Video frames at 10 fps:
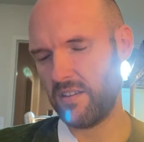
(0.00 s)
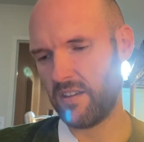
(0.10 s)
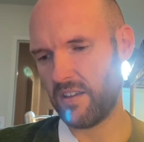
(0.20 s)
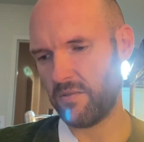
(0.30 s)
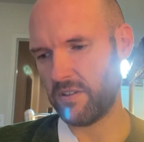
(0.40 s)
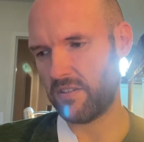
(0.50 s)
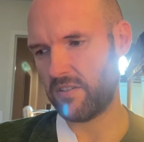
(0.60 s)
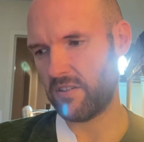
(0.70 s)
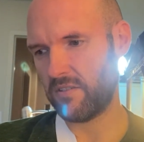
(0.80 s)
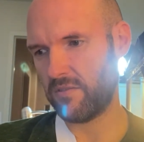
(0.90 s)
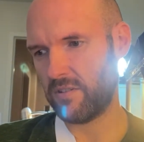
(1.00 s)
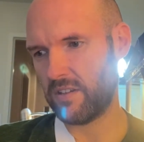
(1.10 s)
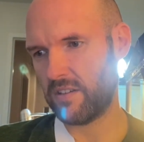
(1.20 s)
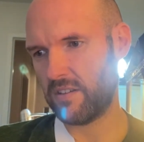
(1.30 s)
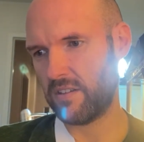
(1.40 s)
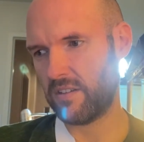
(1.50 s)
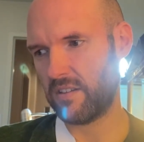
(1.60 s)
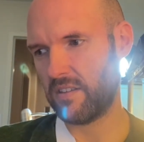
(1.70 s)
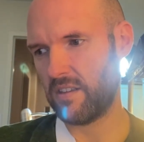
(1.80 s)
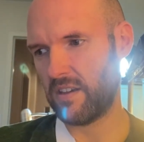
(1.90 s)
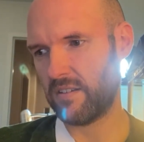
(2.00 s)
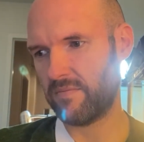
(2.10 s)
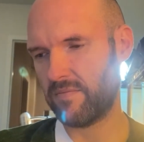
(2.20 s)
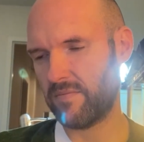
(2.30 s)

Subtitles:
Anyway, so, yeah,